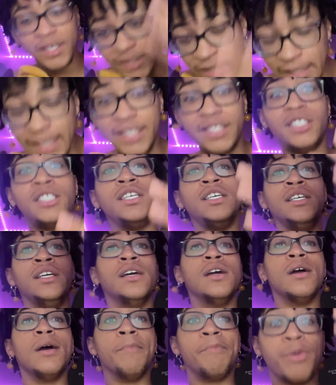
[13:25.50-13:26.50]

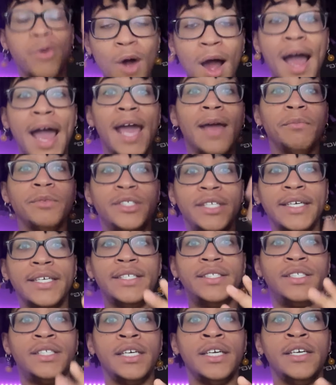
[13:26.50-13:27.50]
DC. Prime
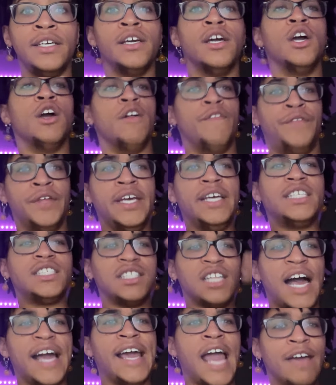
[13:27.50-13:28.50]
DC.
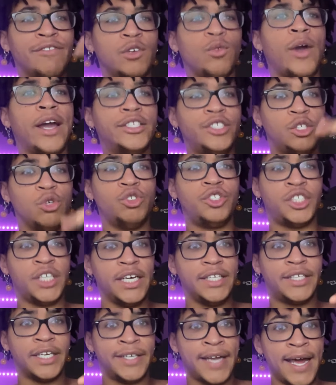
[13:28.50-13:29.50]
These light heavyweights you
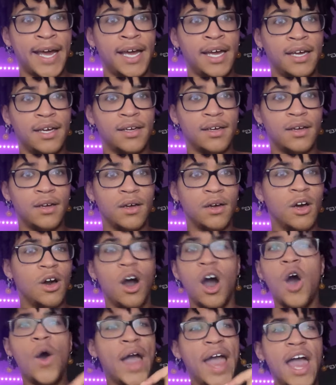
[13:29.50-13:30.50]
see today?
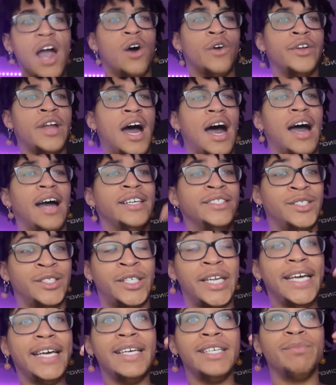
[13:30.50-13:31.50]
Oh, hell nah.
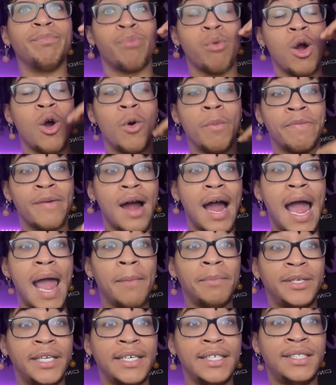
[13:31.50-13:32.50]
D bro,
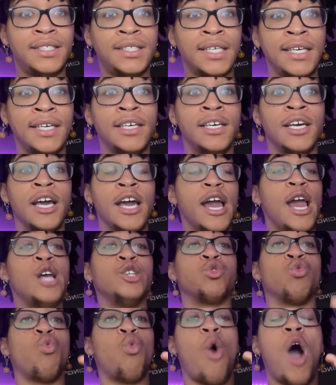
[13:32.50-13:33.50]
Prime DC
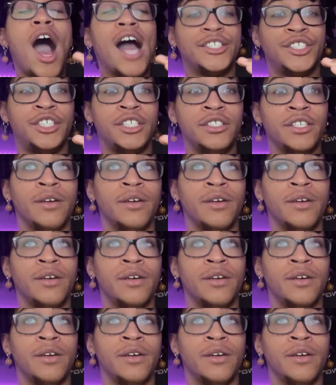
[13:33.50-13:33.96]
is washing